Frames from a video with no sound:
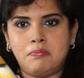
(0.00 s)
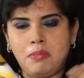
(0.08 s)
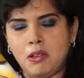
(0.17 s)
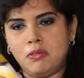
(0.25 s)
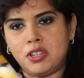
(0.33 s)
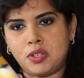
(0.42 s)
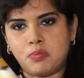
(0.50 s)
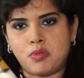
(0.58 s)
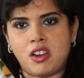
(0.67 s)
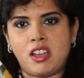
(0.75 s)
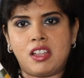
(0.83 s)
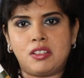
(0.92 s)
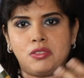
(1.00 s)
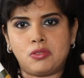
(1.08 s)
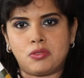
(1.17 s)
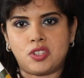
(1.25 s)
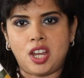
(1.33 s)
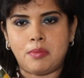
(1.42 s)
Polish brands or
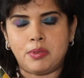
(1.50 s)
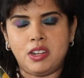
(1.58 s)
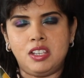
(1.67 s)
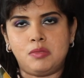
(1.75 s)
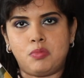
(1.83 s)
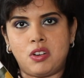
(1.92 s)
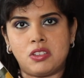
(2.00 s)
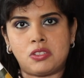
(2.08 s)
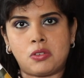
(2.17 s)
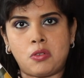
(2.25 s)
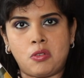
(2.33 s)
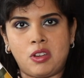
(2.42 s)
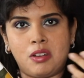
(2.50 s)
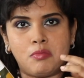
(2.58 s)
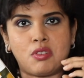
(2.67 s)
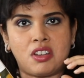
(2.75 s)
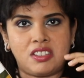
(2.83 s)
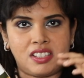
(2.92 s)
Japanese brands or Korean
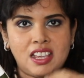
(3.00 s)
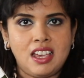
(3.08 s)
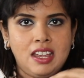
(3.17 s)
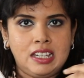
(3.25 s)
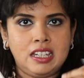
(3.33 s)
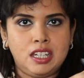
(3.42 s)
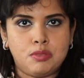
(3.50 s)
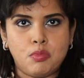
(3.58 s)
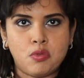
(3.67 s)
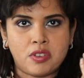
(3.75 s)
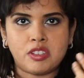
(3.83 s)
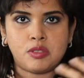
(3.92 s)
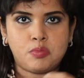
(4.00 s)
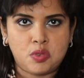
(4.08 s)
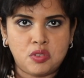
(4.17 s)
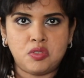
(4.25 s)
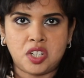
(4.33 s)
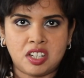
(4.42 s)
brands, need more
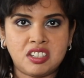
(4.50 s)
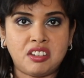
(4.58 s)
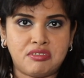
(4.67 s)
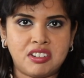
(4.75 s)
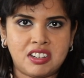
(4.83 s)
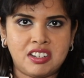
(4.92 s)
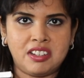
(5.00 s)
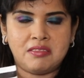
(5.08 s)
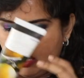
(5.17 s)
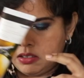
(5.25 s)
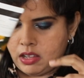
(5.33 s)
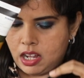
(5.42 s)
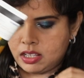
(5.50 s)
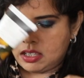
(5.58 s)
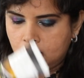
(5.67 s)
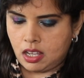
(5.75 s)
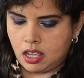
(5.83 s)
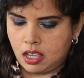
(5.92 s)
exposure, definitely. So that's
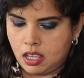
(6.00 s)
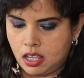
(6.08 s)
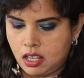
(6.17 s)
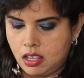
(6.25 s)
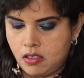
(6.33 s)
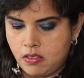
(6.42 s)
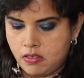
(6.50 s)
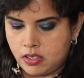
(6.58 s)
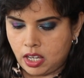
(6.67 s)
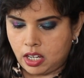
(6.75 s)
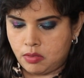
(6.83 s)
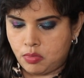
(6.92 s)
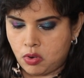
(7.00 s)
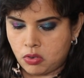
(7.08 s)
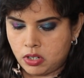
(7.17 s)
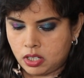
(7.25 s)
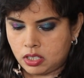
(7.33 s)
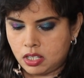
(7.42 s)
the second
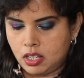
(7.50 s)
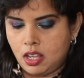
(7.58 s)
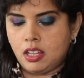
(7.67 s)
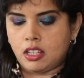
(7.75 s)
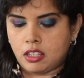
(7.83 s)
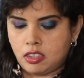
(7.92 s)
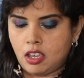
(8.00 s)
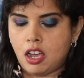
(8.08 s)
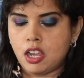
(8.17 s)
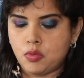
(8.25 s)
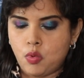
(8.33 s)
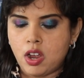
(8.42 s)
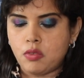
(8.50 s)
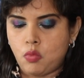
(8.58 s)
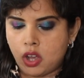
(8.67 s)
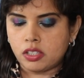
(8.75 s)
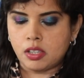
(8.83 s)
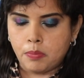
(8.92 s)
product. The third one
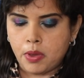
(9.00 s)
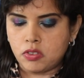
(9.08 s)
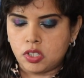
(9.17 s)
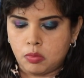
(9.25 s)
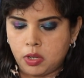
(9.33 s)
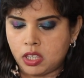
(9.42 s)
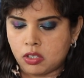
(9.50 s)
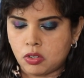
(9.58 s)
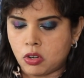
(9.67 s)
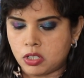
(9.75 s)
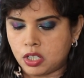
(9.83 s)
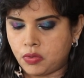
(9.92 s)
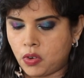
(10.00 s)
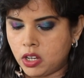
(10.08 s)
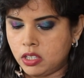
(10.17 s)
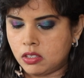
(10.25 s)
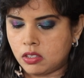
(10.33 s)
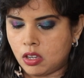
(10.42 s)
was supposed to be the Scottish
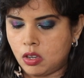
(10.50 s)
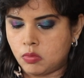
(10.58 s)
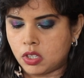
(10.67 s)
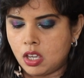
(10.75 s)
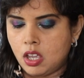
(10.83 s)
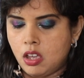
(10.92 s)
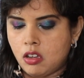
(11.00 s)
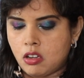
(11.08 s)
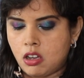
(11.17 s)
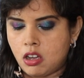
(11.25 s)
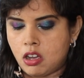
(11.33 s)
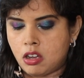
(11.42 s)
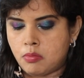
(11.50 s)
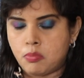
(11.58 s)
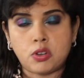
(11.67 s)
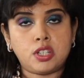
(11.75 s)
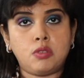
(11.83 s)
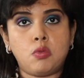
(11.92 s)
Fine Soaps uh,
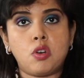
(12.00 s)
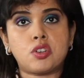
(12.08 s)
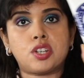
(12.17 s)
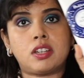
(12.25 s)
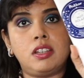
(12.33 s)
body wash.